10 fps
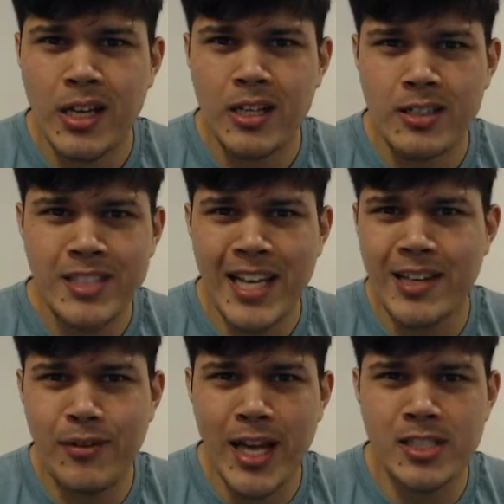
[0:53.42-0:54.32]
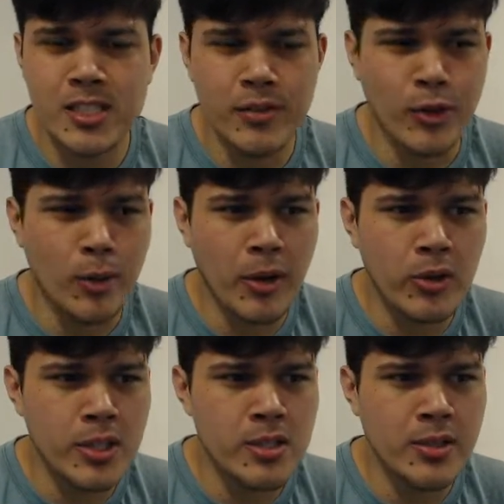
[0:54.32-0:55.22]
take advantage of your
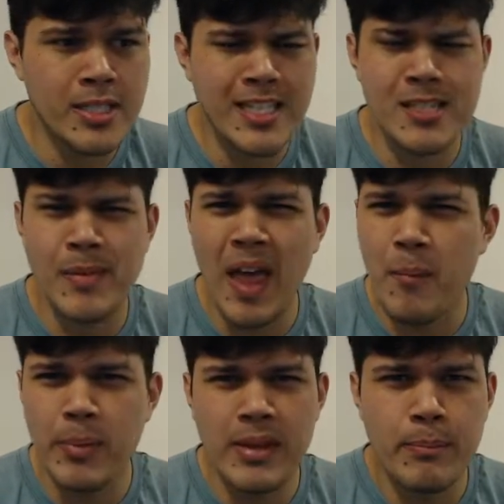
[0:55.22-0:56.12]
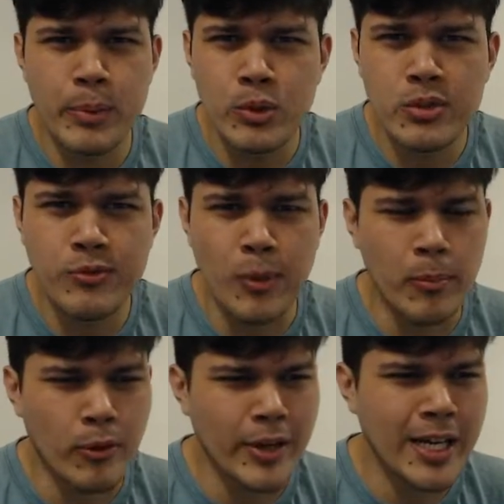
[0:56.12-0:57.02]
opponent's units, get some MP boost from
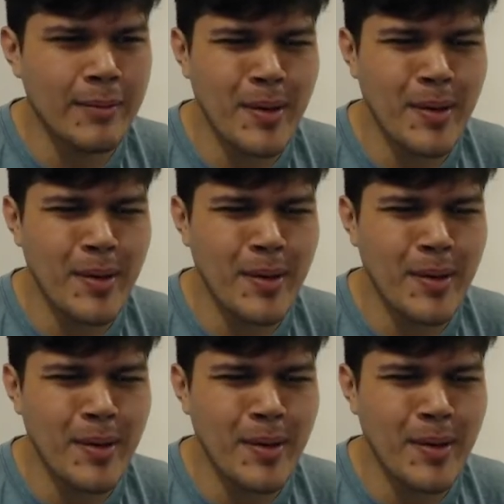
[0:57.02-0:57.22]
green,